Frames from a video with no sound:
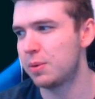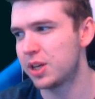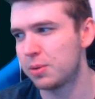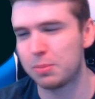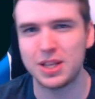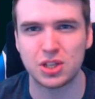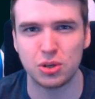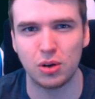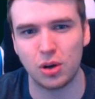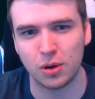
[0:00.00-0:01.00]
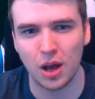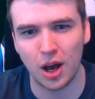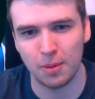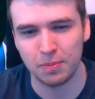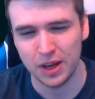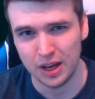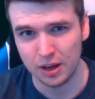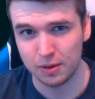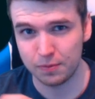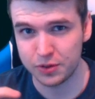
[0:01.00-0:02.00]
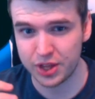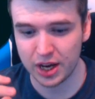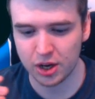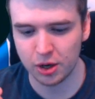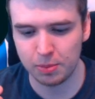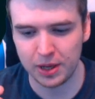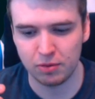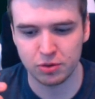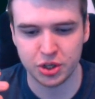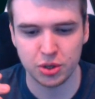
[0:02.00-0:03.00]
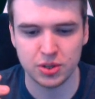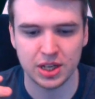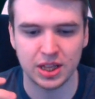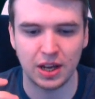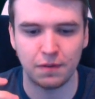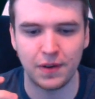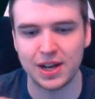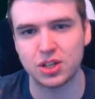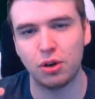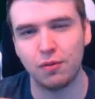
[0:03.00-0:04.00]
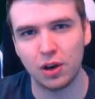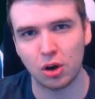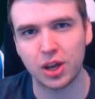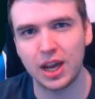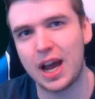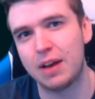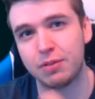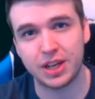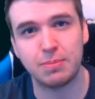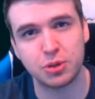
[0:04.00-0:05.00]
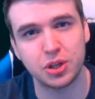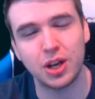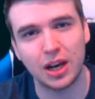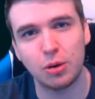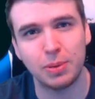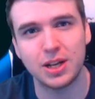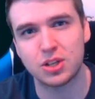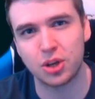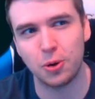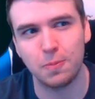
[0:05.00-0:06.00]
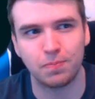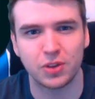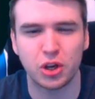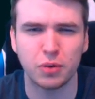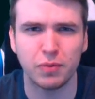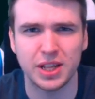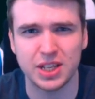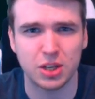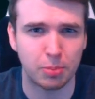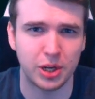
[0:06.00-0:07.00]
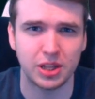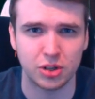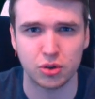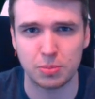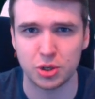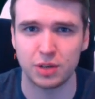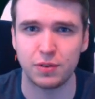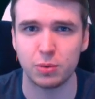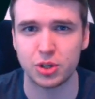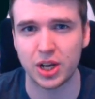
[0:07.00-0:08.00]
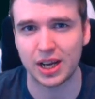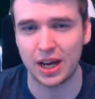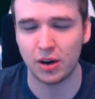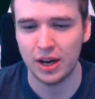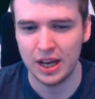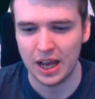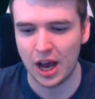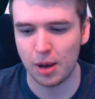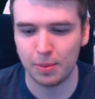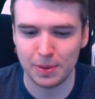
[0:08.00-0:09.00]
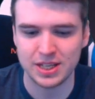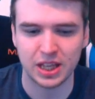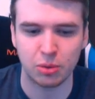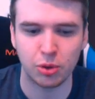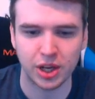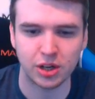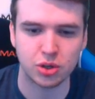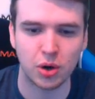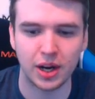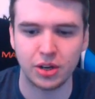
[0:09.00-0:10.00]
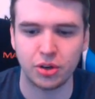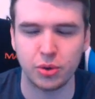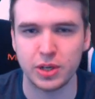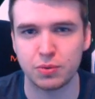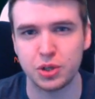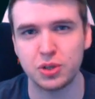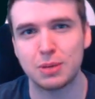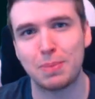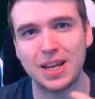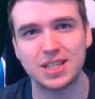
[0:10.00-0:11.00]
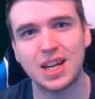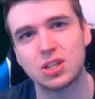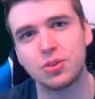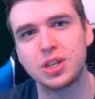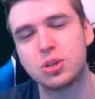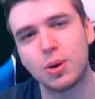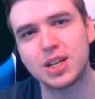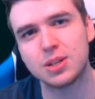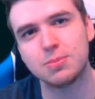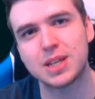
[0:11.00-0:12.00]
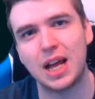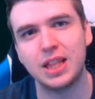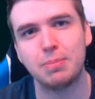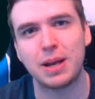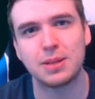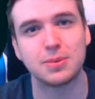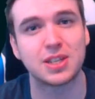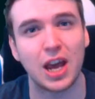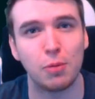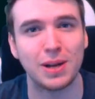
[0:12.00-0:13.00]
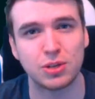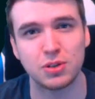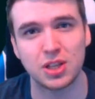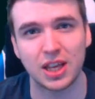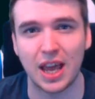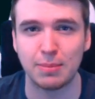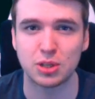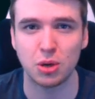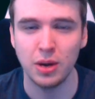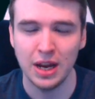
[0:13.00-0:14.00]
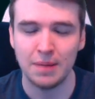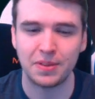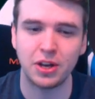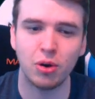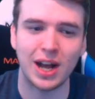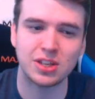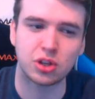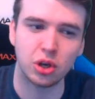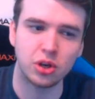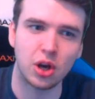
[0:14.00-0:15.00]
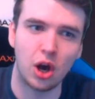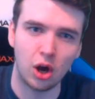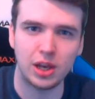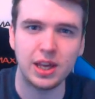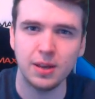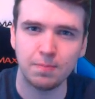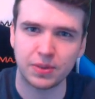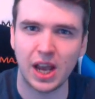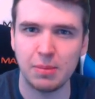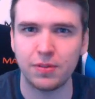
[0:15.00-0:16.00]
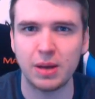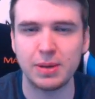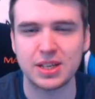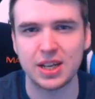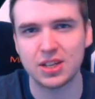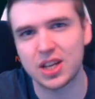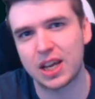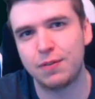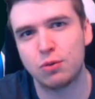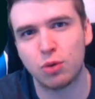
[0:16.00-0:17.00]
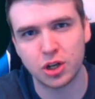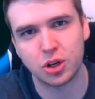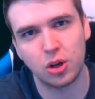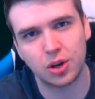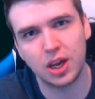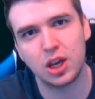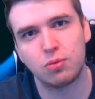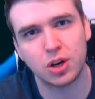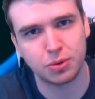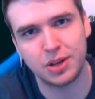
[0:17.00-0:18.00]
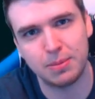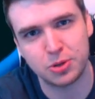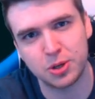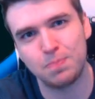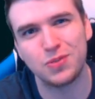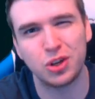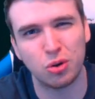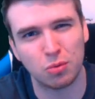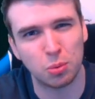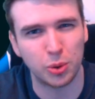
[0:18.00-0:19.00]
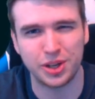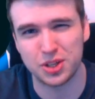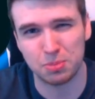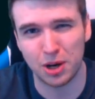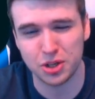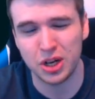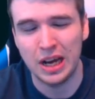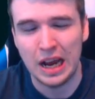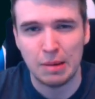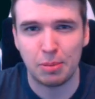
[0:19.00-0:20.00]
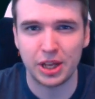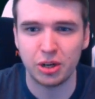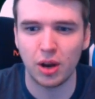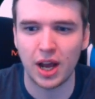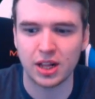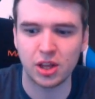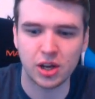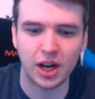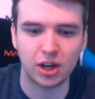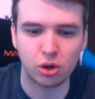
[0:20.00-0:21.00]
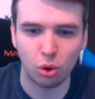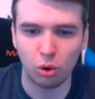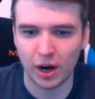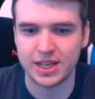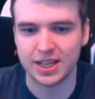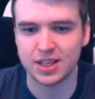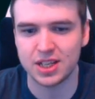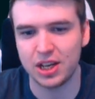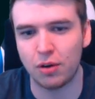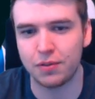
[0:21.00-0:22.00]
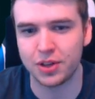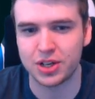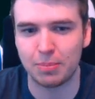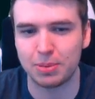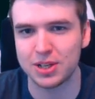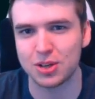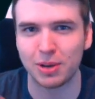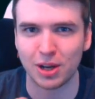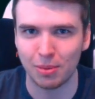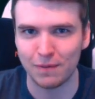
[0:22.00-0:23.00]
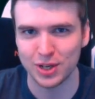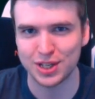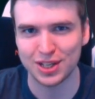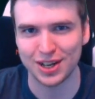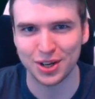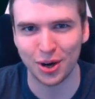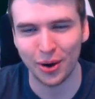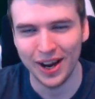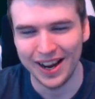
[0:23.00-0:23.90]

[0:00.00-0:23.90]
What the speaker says: I don't want to make this too long. They're going to be reducing the effect of Locket and Redemption a little bit. So you can read this. I'll put it in the description if you want to check it out. But basically what they're going to try and do is reduce the base stats on these two items and then make them scale better into the game. So they're not as good early game, if that makes sense. Like if you rush a Locket, you rush a Redemption, you're not rewarded as much. But they do like the kind of core identity of the champions. Oh my god, my voice started to go.